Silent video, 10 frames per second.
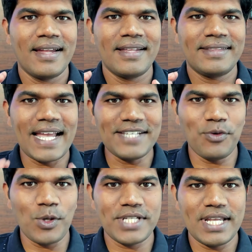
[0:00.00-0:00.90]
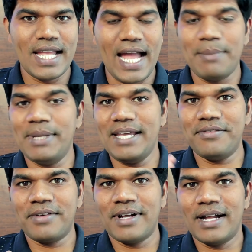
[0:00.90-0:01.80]
Thanks for watching. I
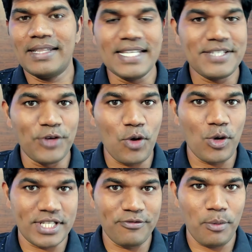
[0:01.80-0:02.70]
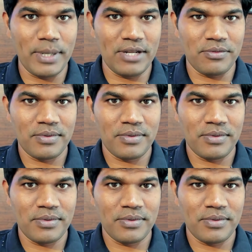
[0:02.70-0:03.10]
believe this video was informative.